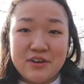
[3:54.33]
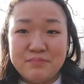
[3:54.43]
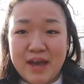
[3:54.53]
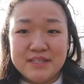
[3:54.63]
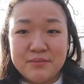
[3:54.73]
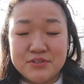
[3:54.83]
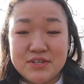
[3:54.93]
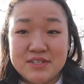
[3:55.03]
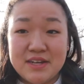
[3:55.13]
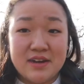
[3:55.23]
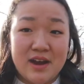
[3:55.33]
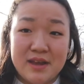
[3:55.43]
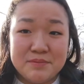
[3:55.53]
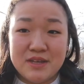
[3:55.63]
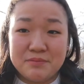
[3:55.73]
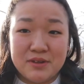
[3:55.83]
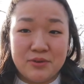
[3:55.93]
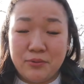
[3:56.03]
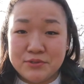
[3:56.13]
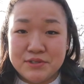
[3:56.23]
off basketball season and hypes up the
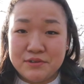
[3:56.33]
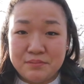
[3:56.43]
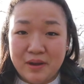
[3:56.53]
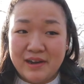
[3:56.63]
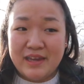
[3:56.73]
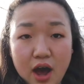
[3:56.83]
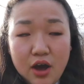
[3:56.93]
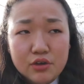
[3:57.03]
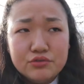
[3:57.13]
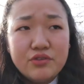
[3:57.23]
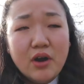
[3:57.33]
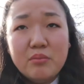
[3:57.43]
whole student body. Oh, fall